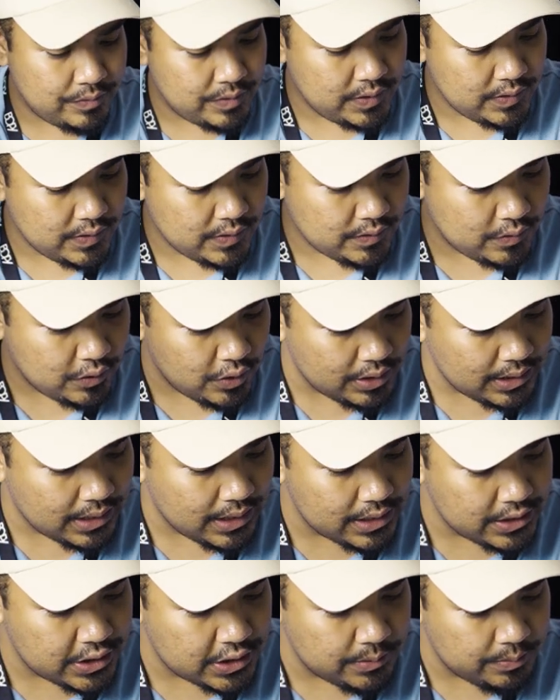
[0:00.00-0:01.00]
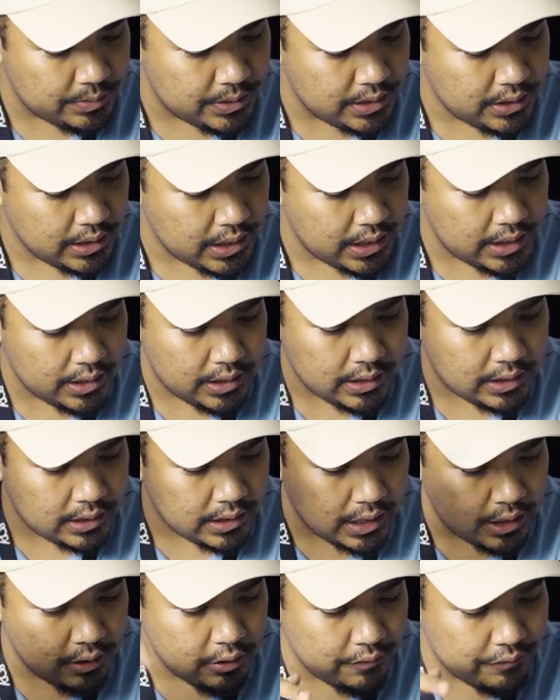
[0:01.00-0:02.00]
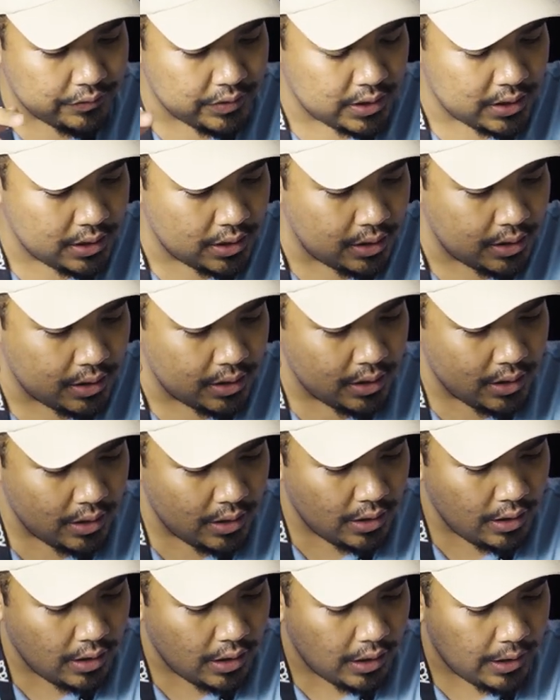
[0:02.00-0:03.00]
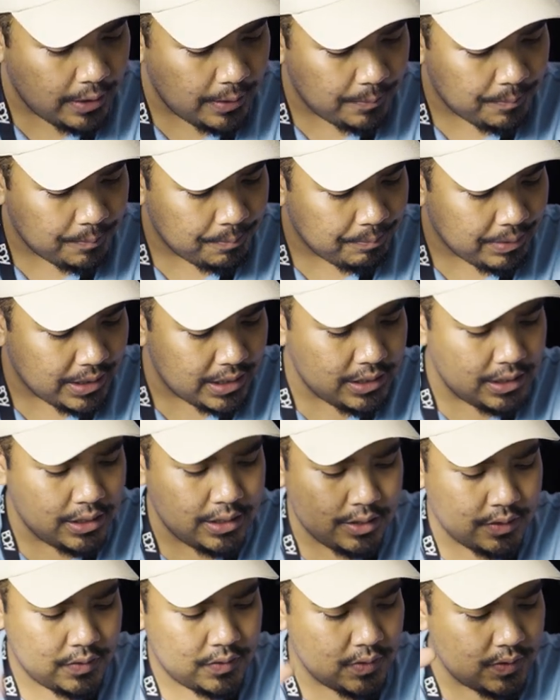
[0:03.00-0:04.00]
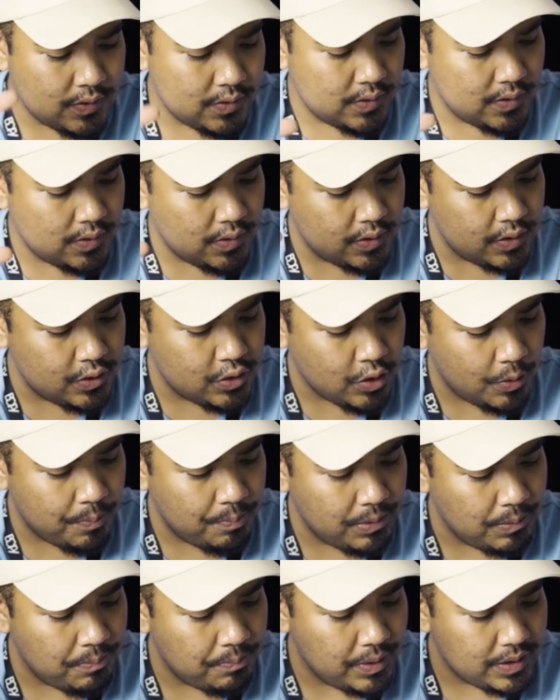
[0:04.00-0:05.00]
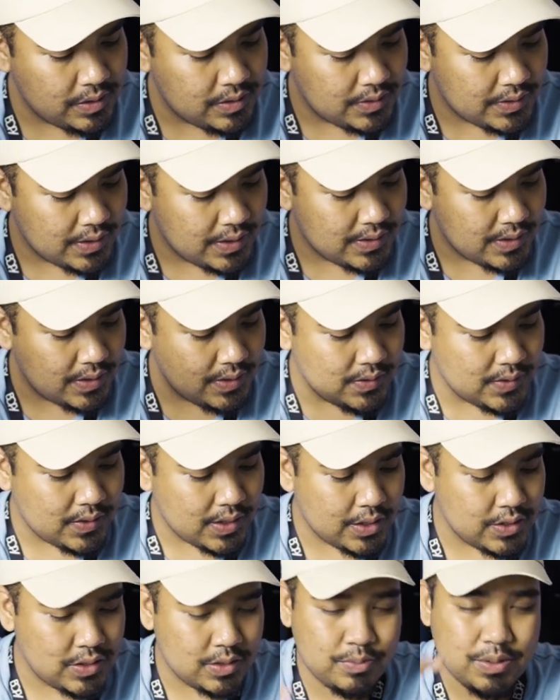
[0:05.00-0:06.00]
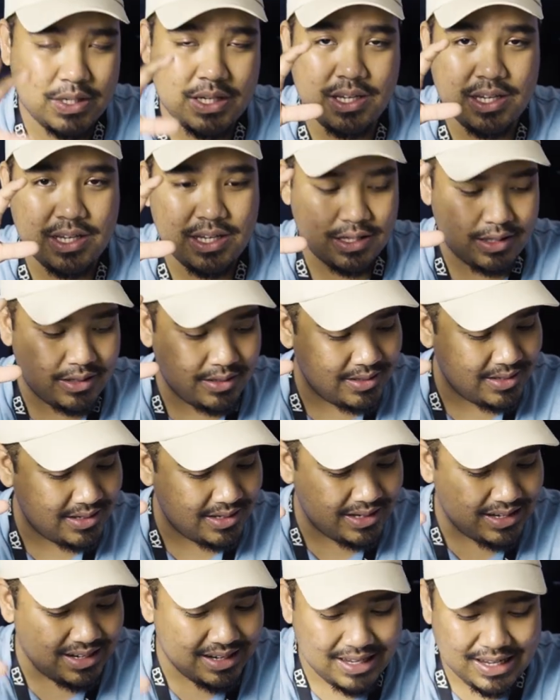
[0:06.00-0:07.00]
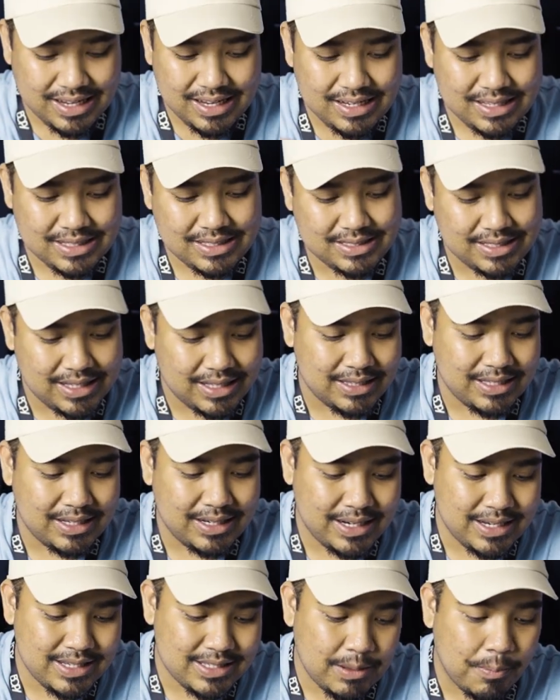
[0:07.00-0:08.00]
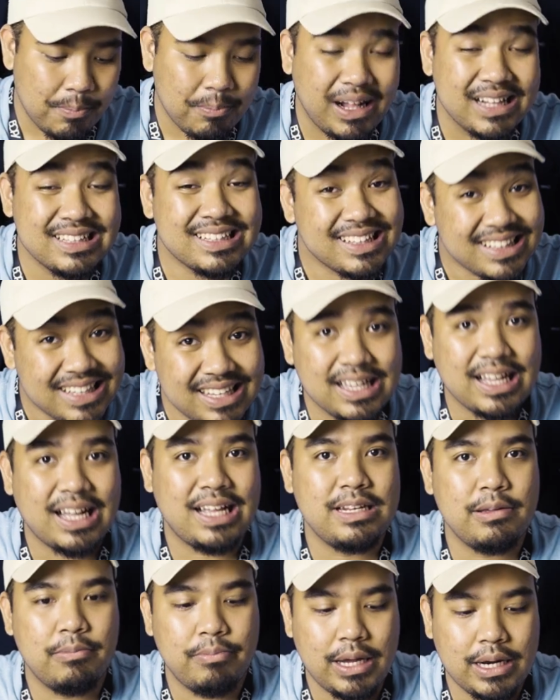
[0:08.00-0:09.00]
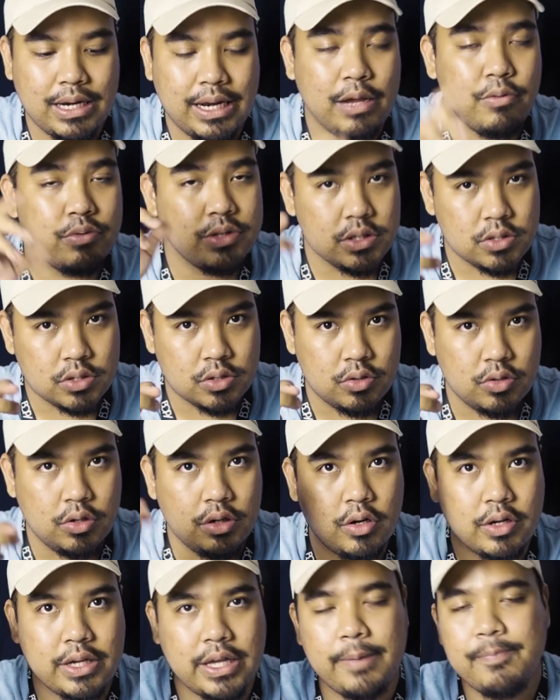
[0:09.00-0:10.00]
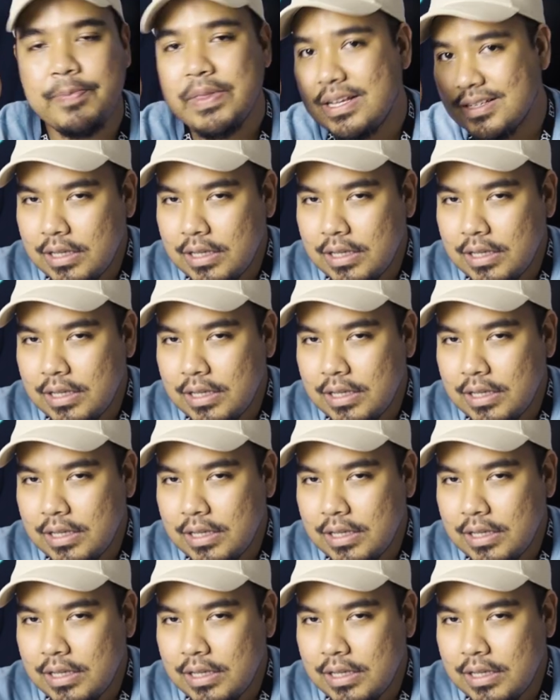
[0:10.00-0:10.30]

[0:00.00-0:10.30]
this is not RGB, and none of the part in the Shopee page says that this is RGB. It's clearly stated that it's a multi-color backlight, which is good, okay?